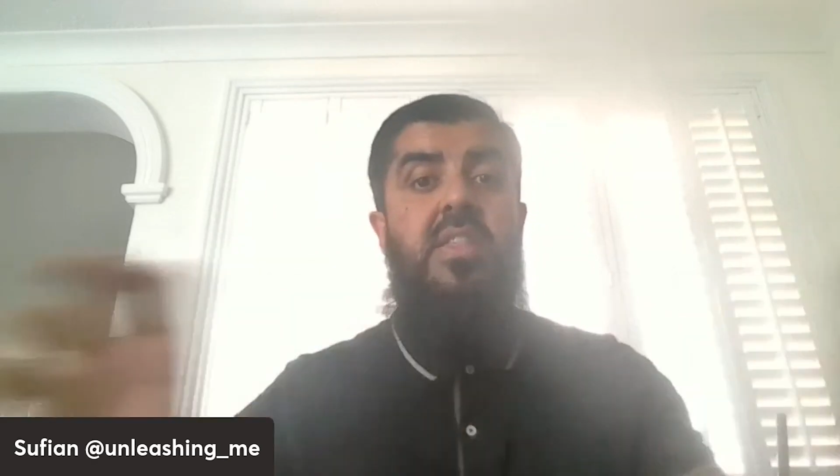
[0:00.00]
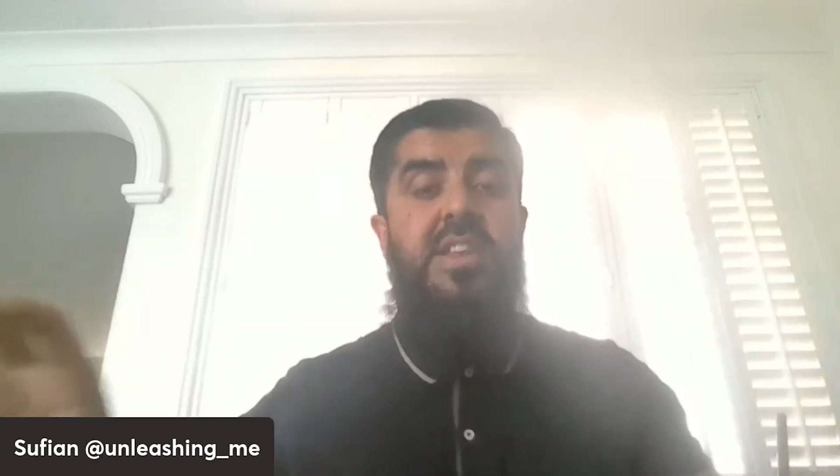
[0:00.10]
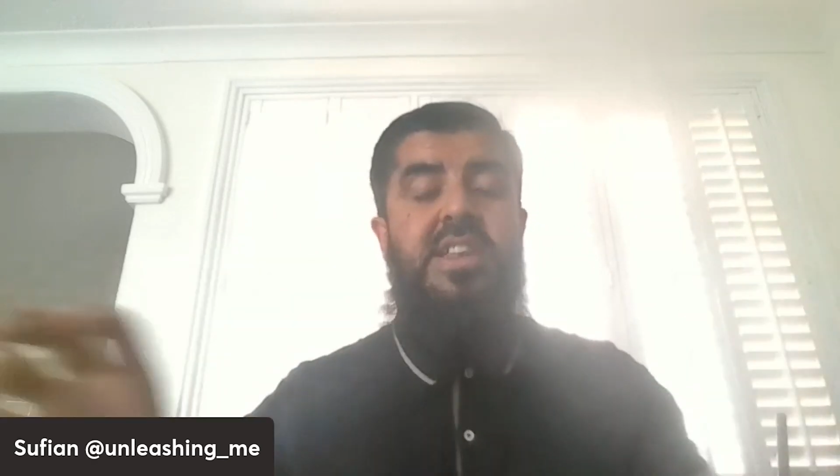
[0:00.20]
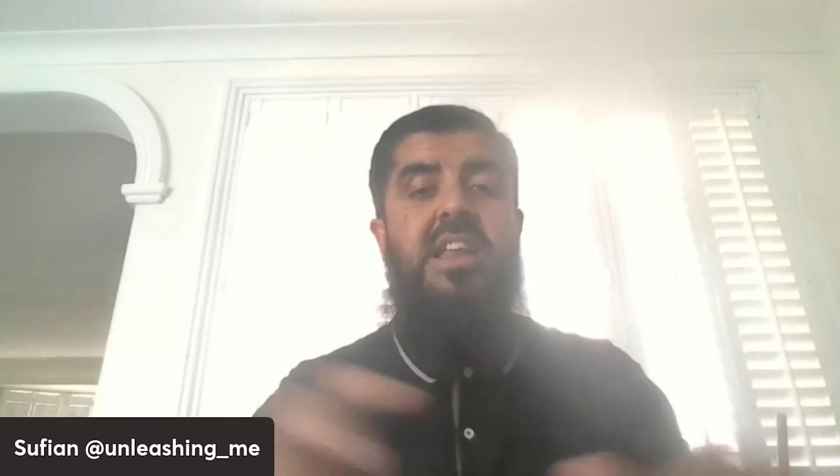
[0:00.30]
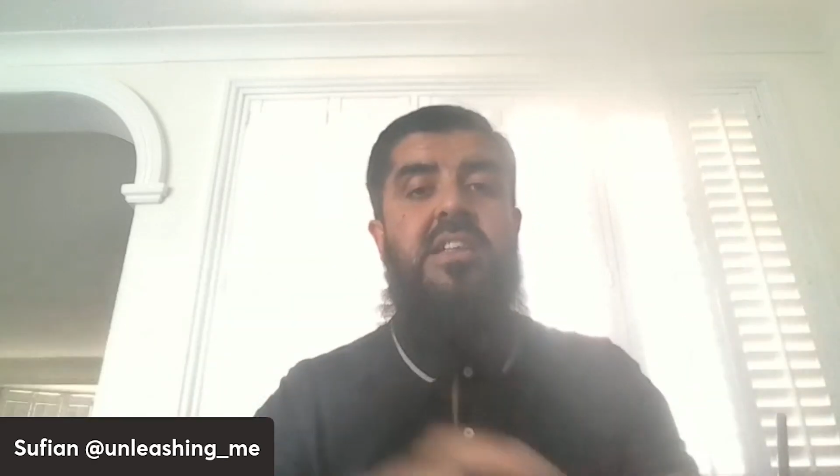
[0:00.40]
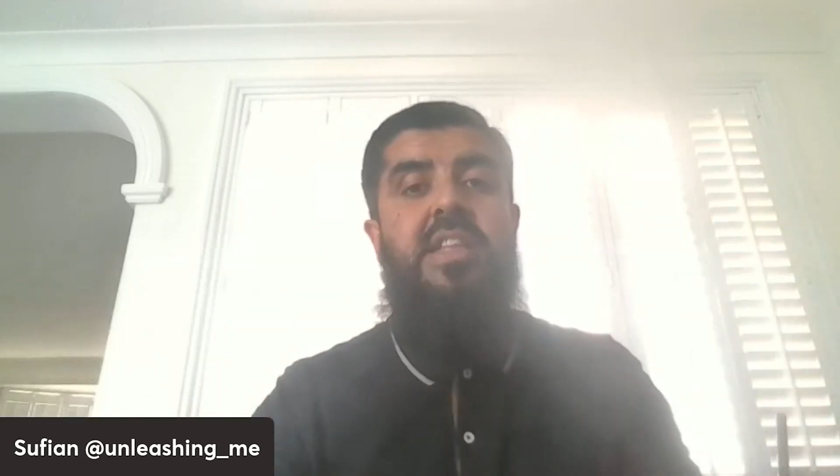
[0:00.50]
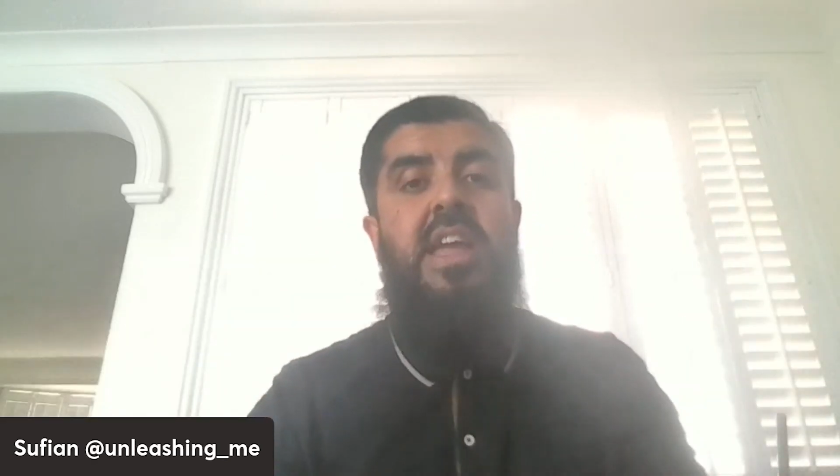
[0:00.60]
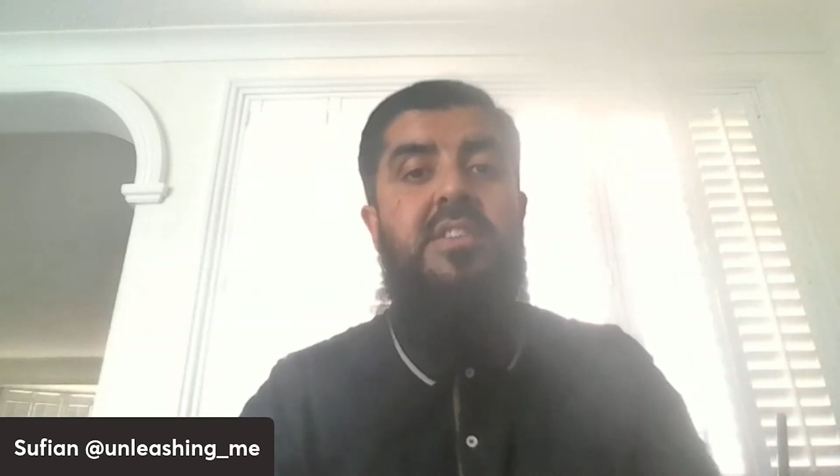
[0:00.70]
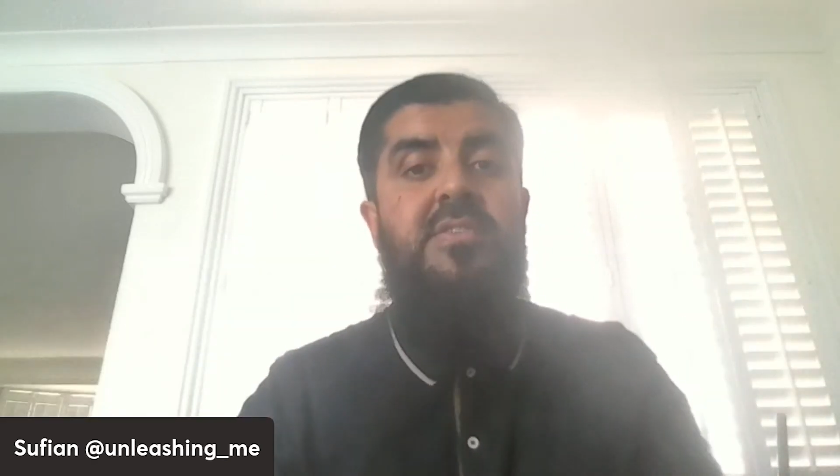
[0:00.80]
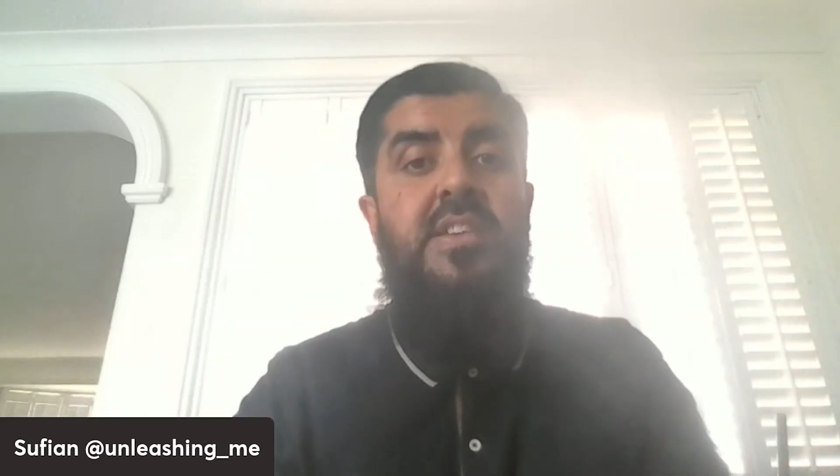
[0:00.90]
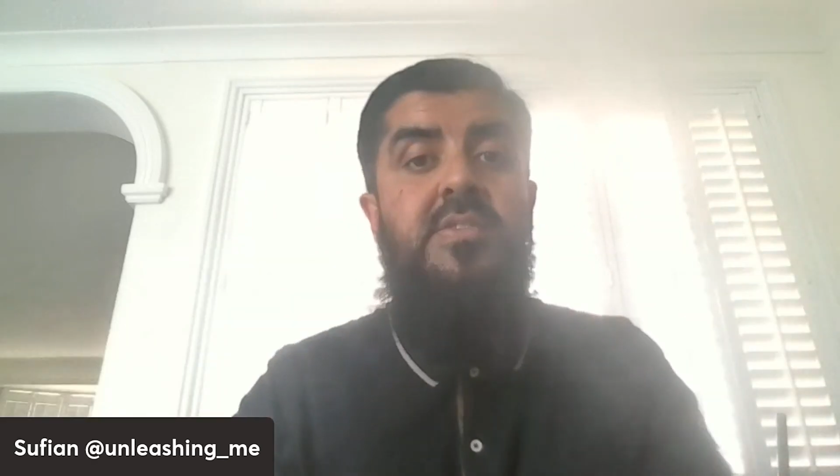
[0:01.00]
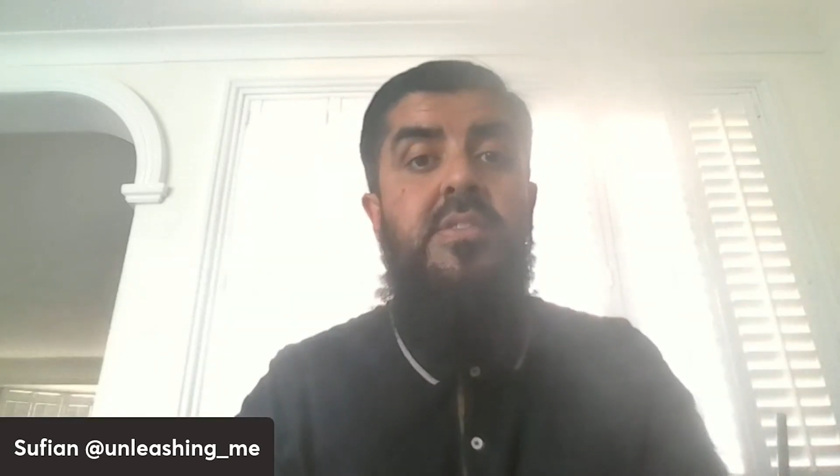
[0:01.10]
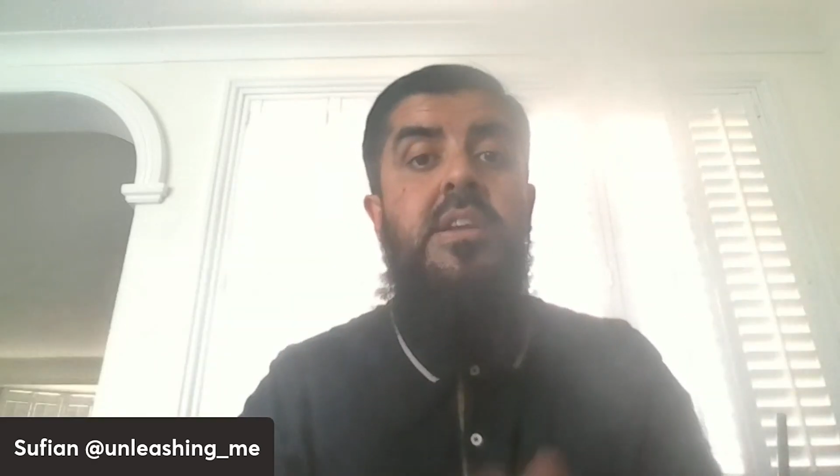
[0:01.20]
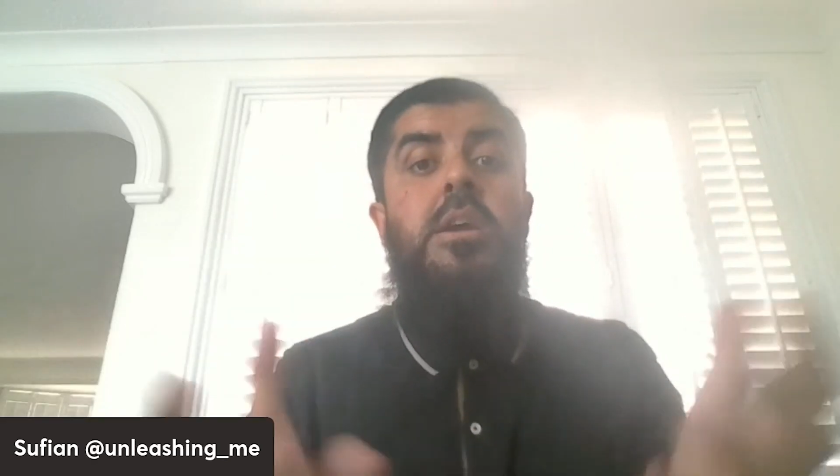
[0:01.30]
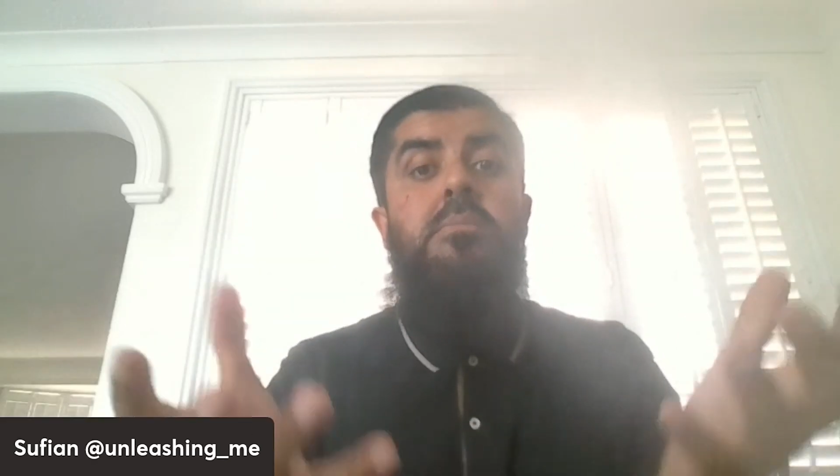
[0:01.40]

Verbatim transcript: the talent that exists.